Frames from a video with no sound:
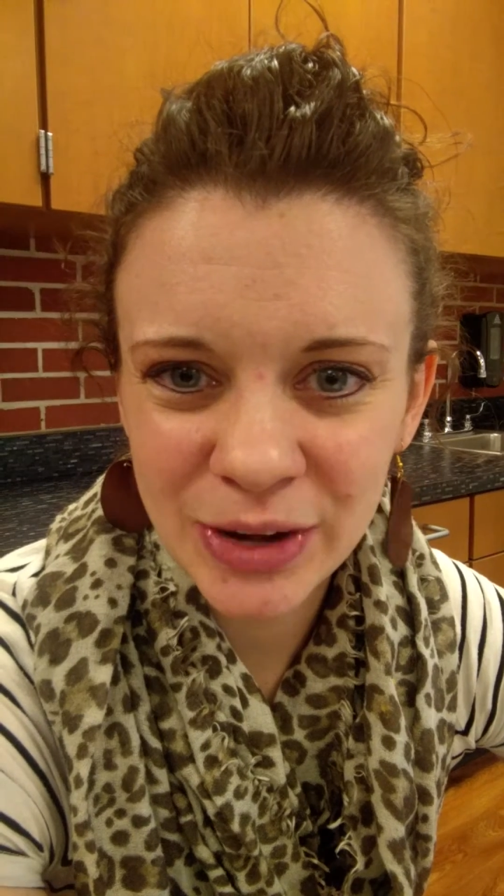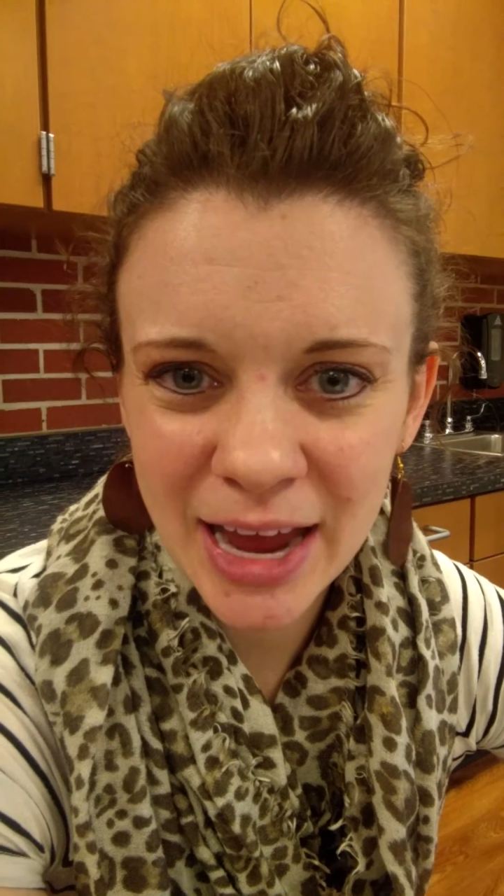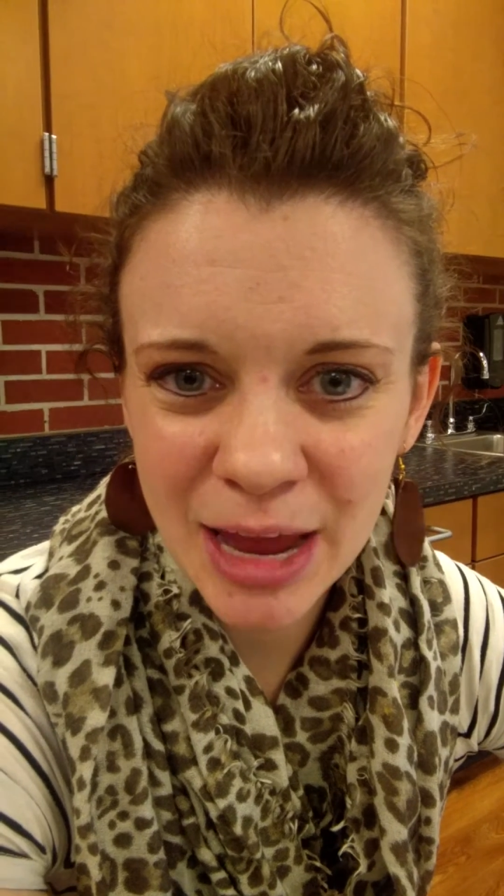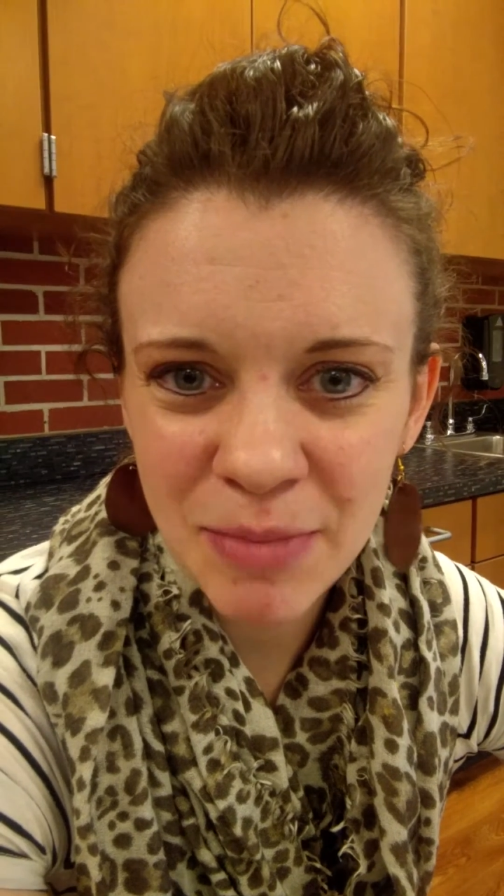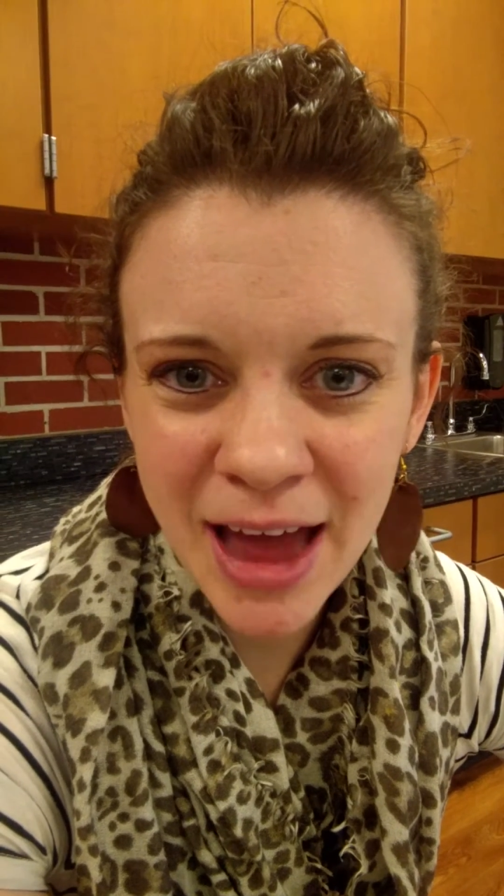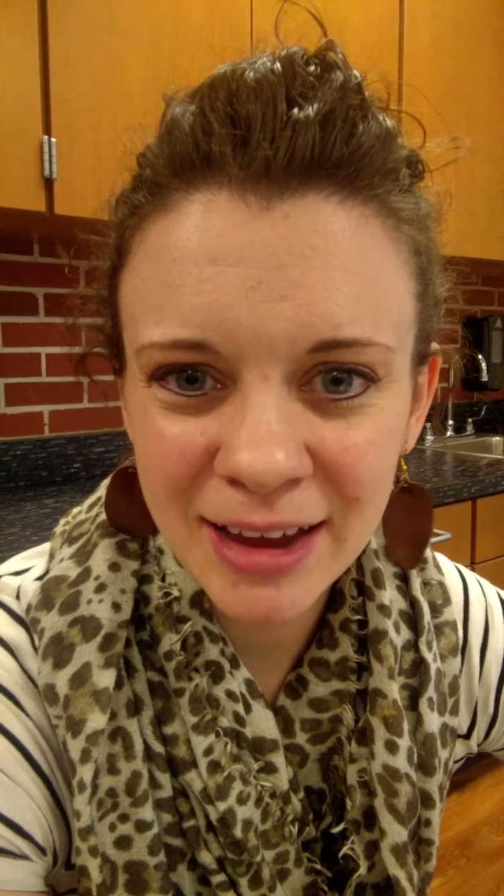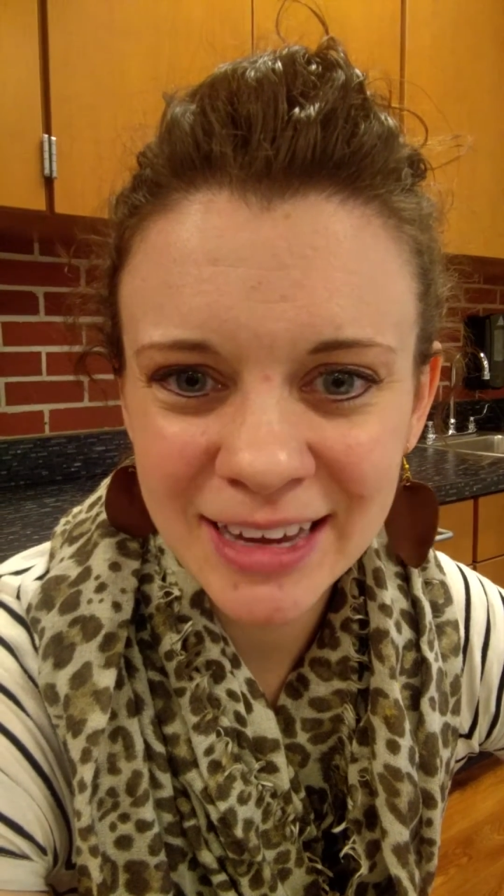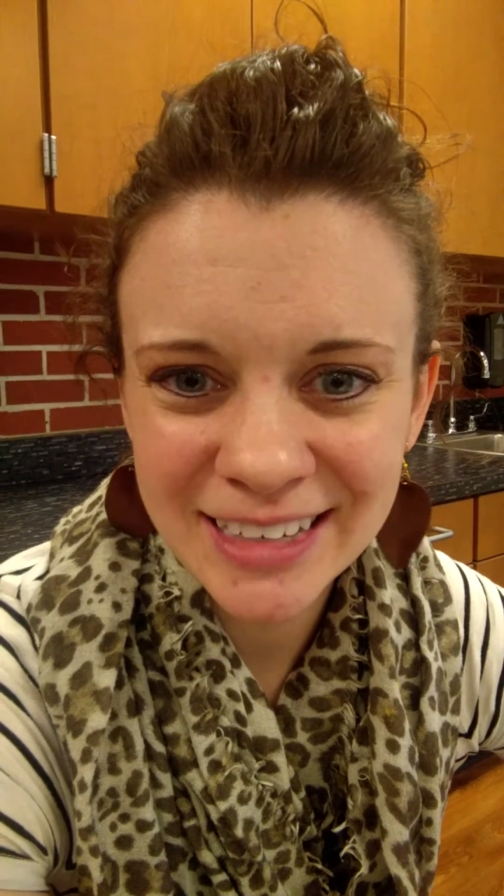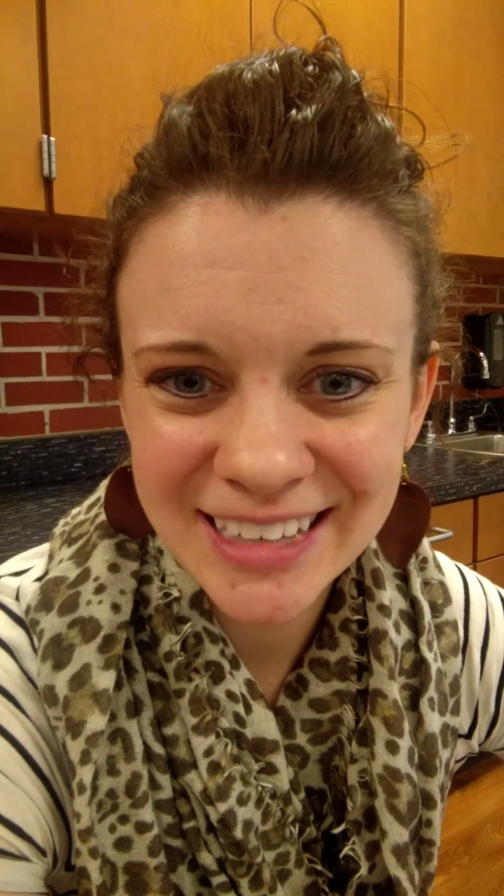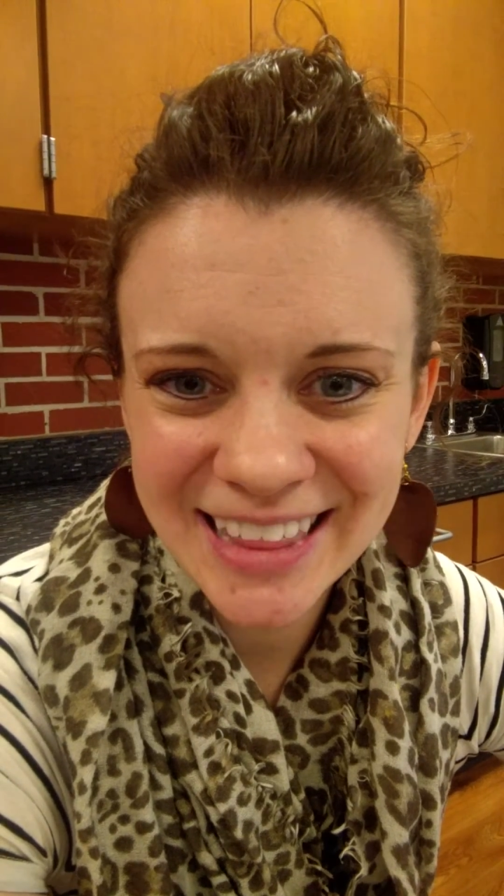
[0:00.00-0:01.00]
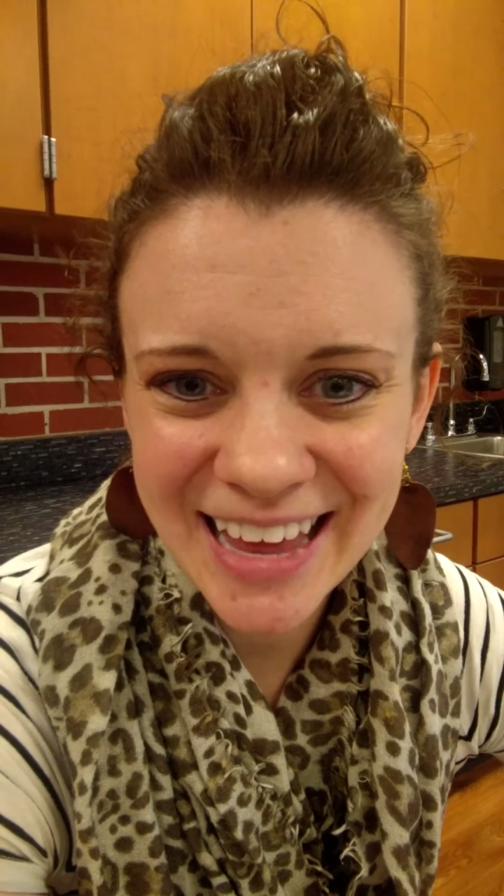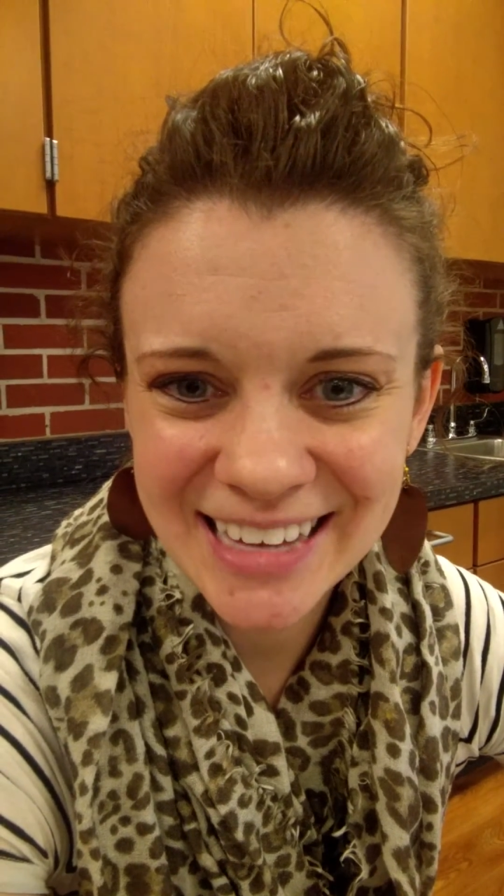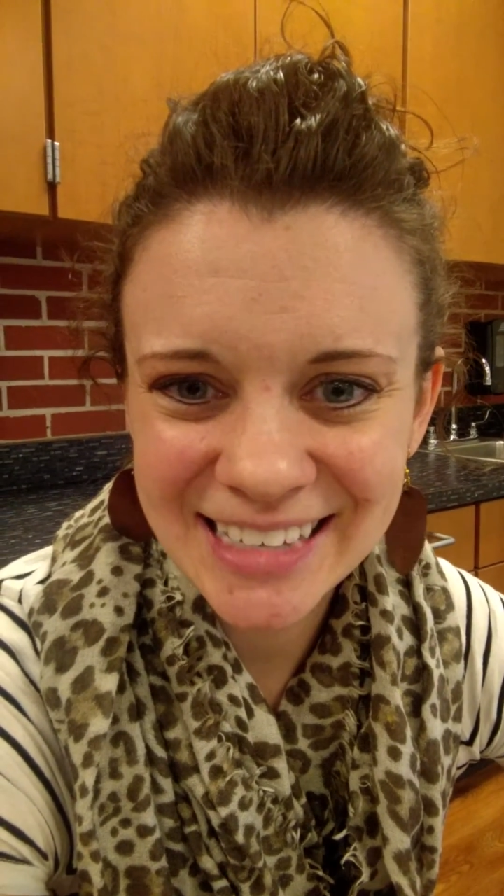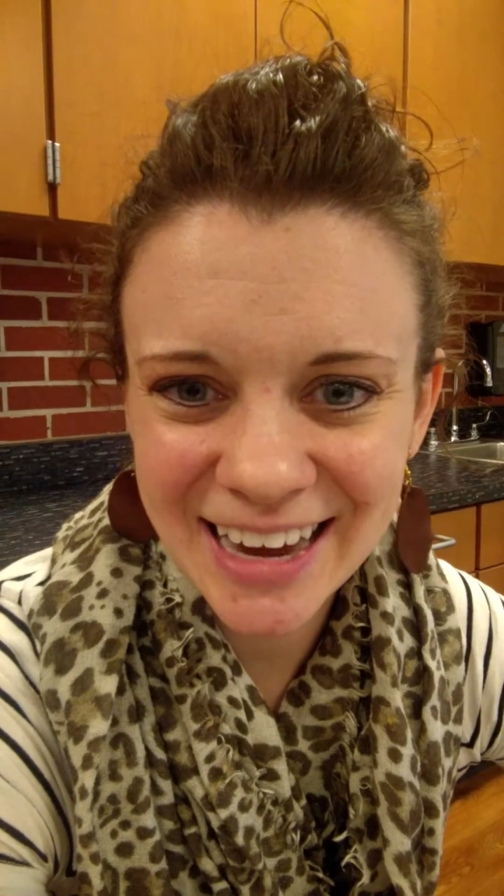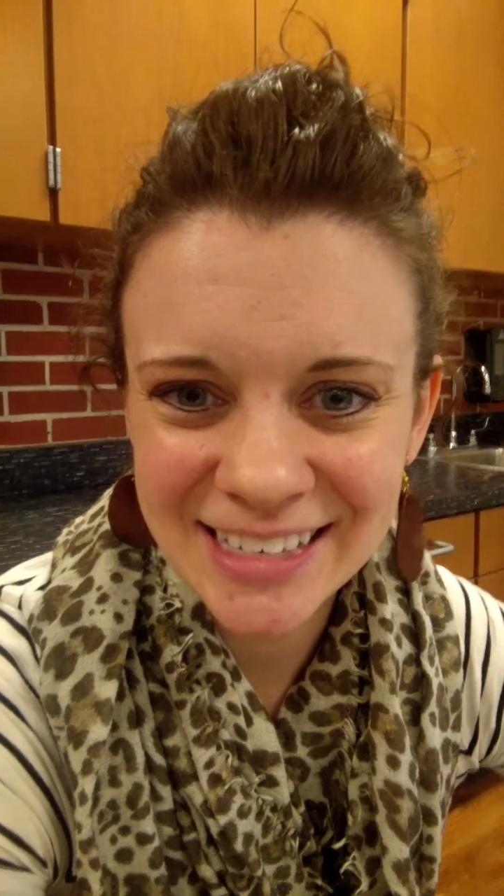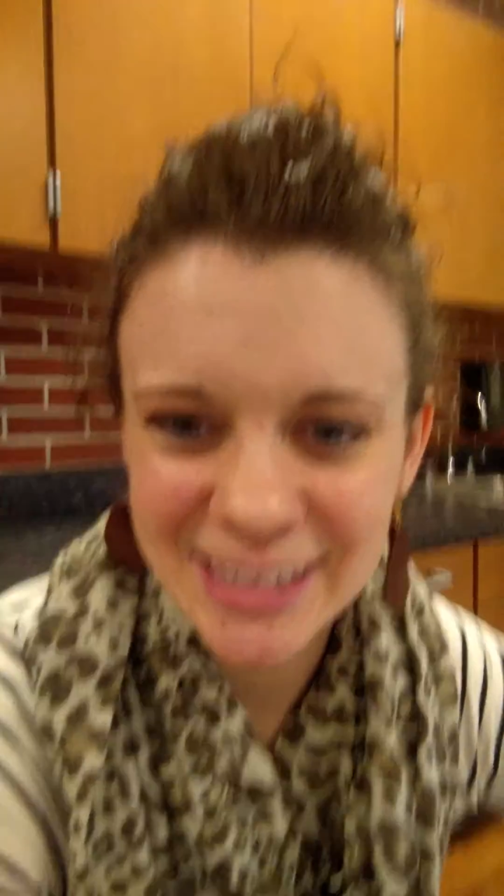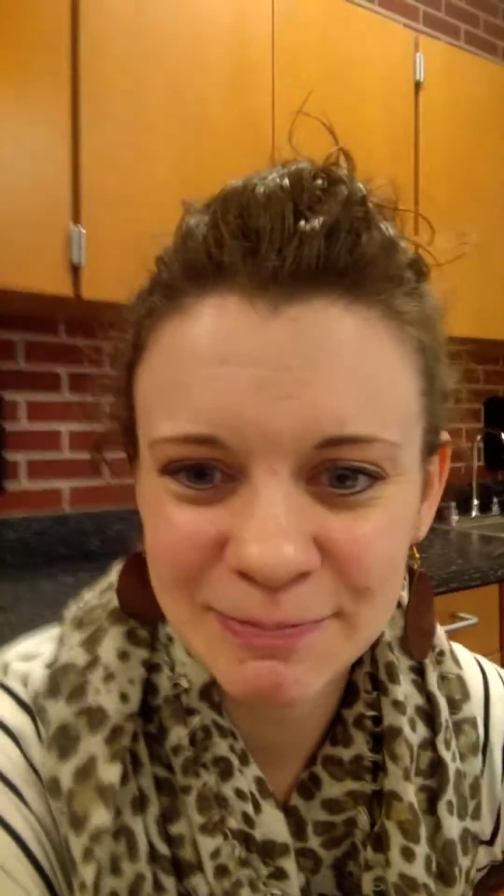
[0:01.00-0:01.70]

when I get back. Thanks, guys.